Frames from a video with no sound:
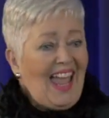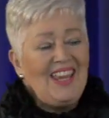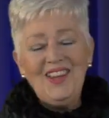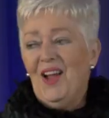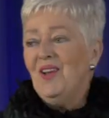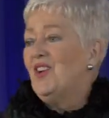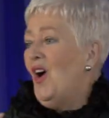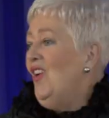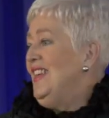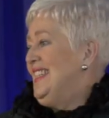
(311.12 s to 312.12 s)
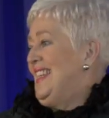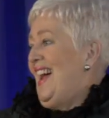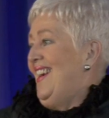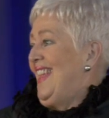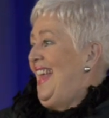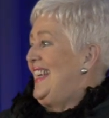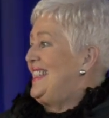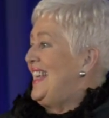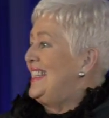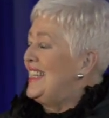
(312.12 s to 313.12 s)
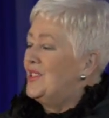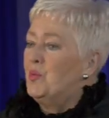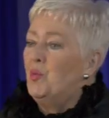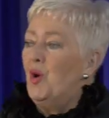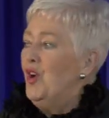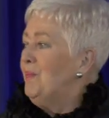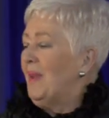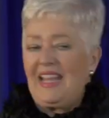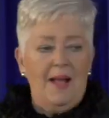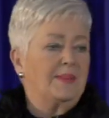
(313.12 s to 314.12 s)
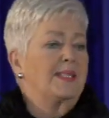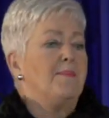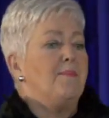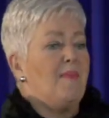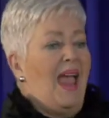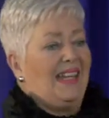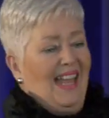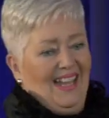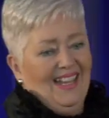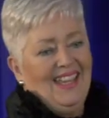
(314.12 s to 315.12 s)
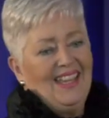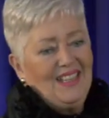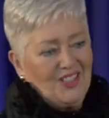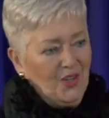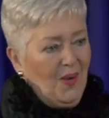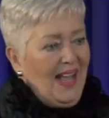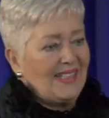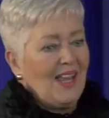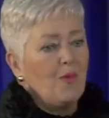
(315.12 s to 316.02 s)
And you know, God is like that. He says His word becomes manna to us.